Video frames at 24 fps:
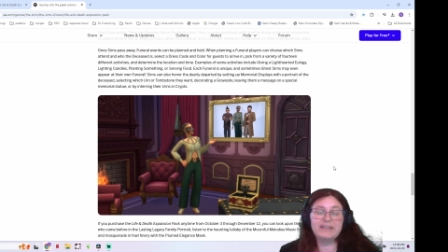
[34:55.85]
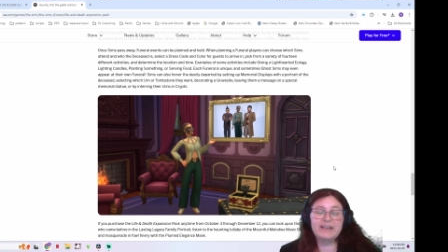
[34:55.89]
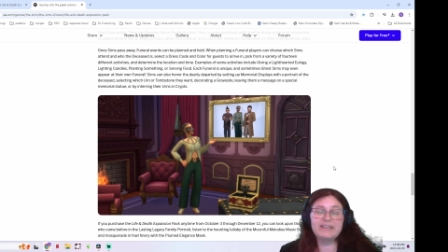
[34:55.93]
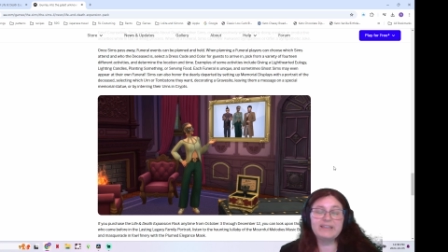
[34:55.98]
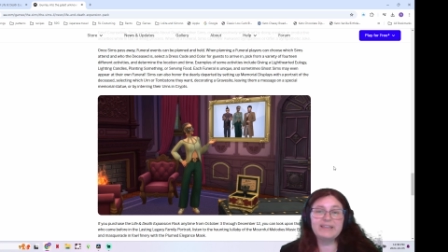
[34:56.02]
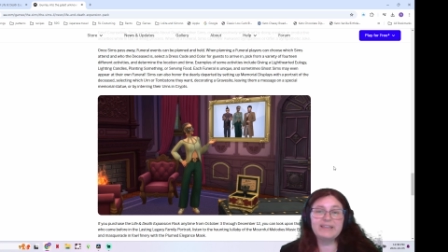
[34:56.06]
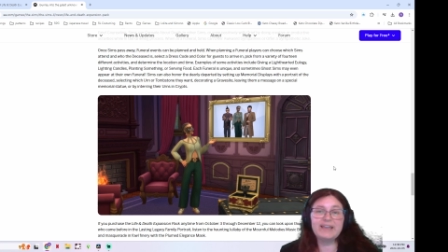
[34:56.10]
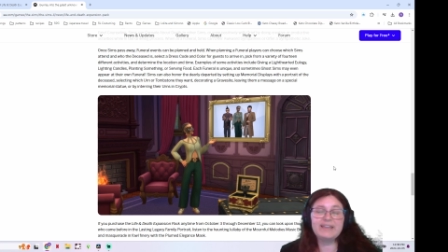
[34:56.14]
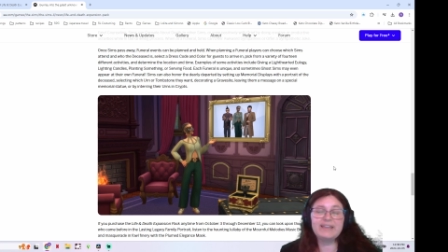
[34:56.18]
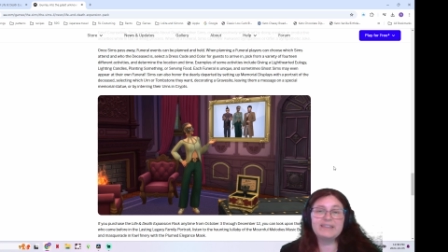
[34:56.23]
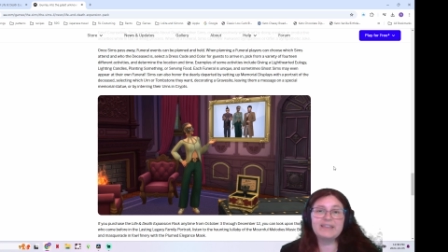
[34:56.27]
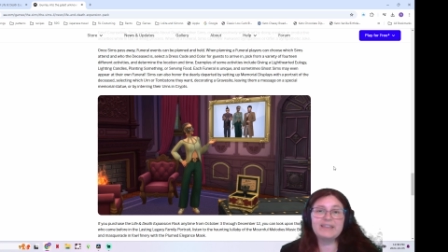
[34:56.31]
I
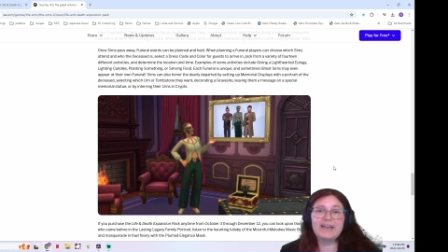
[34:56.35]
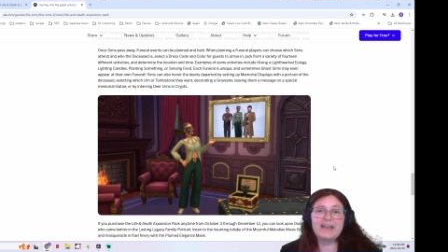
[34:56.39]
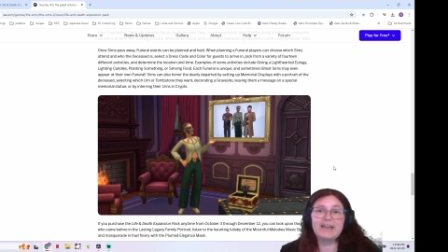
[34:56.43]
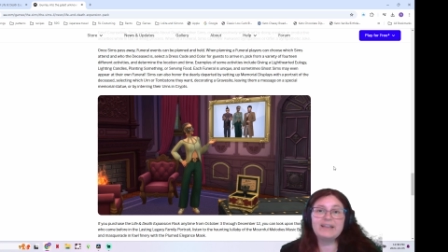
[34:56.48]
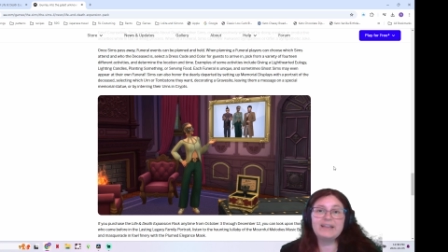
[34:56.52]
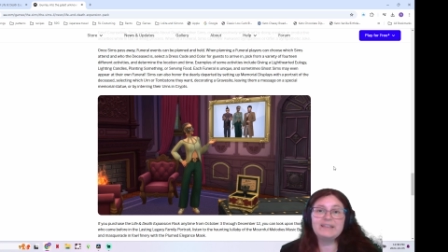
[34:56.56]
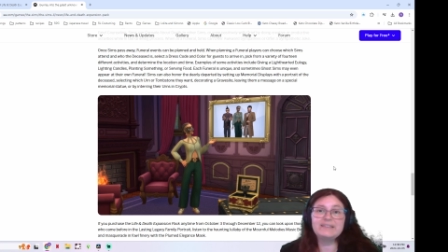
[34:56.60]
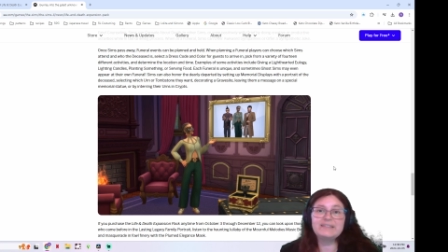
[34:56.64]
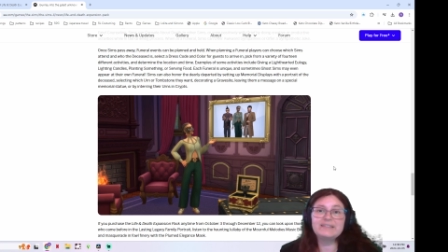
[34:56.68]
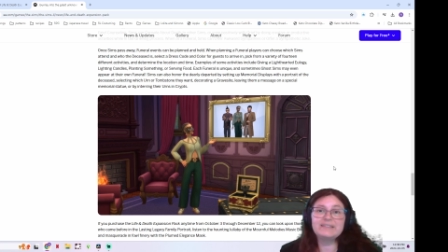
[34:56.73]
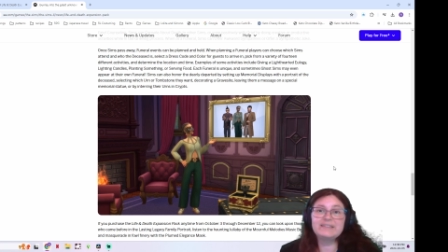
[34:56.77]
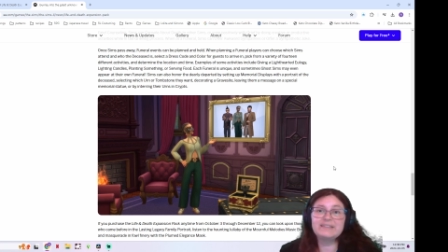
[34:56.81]
like
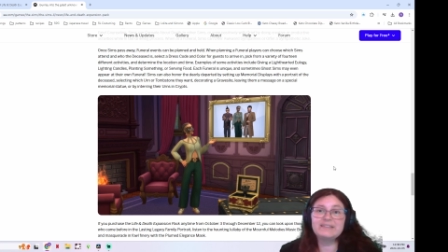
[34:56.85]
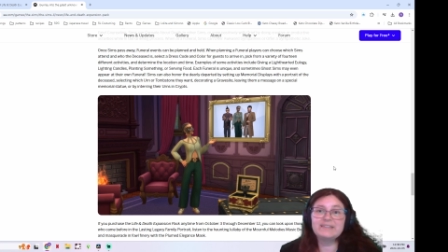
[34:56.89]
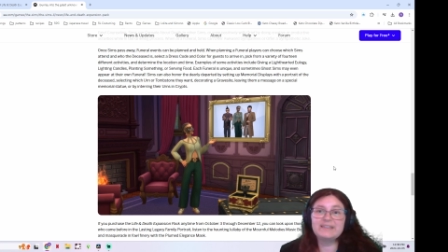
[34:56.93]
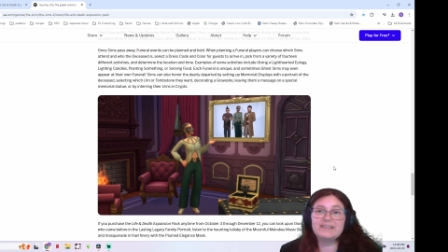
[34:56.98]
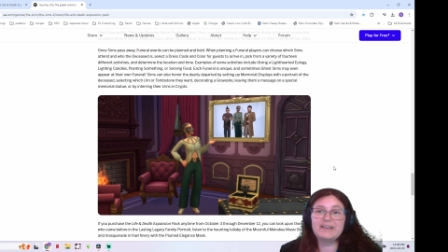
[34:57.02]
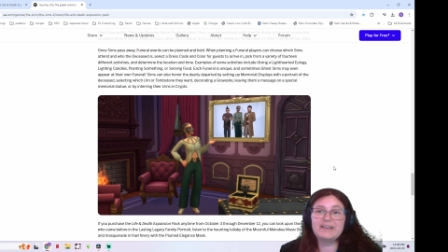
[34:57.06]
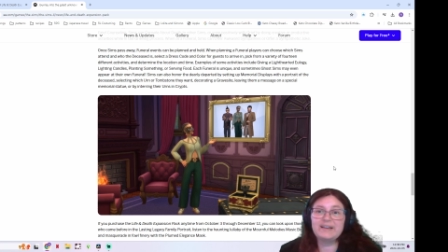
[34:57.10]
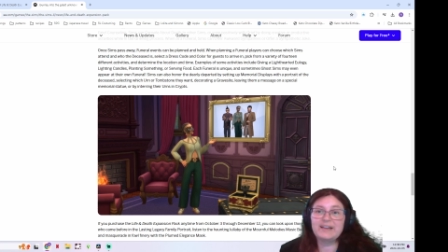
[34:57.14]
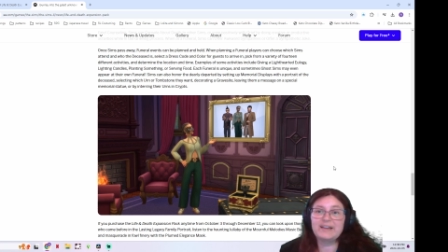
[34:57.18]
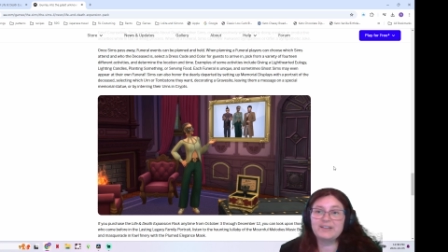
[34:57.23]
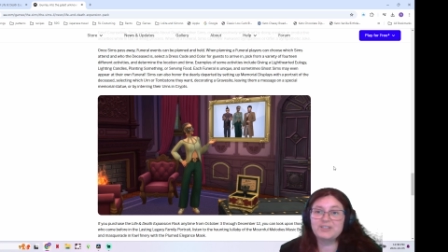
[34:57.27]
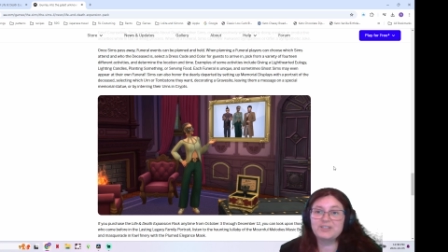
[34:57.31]
that
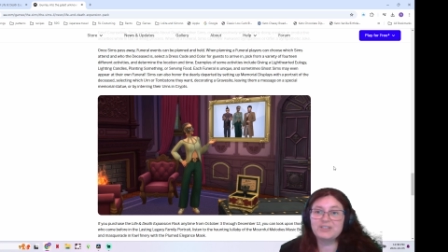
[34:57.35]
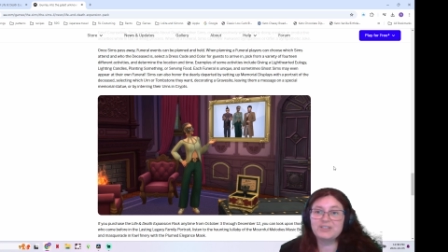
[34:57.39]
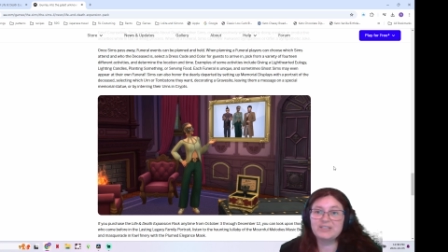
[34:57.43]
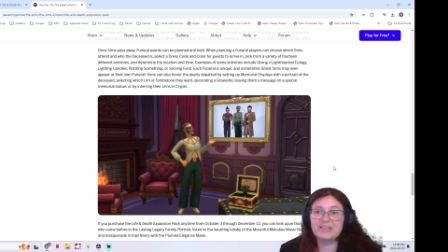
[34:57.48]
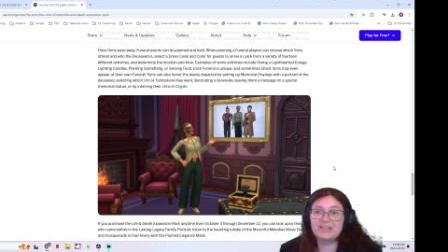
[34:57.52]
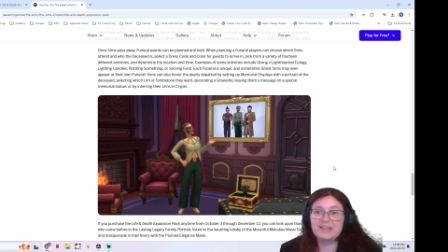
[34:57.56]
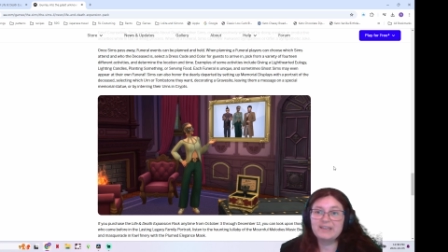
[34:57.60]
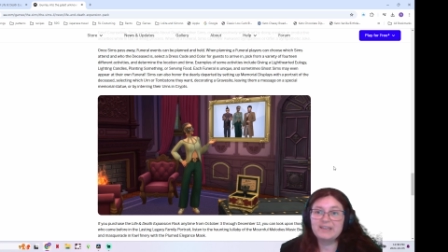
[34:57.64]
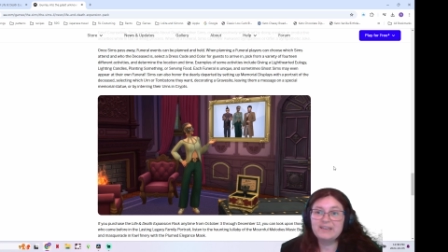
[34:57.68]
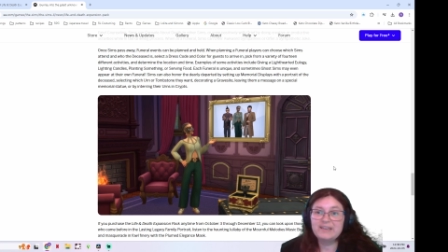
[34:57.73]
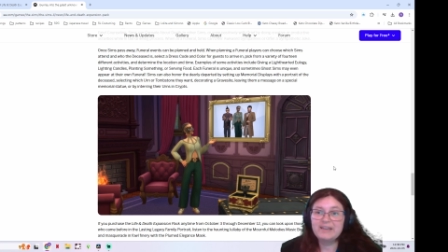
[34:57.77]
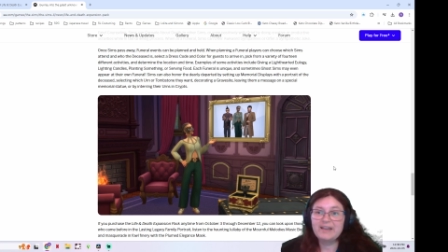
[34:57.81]

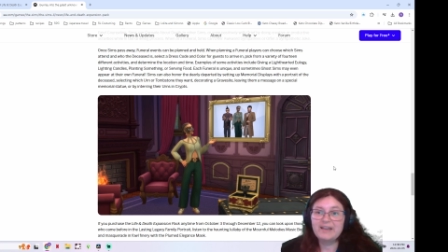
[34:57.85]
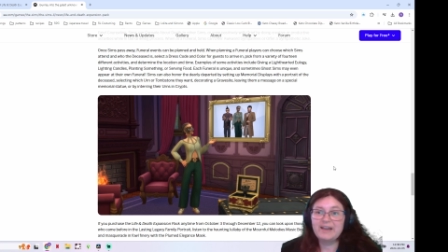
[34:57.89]
actually.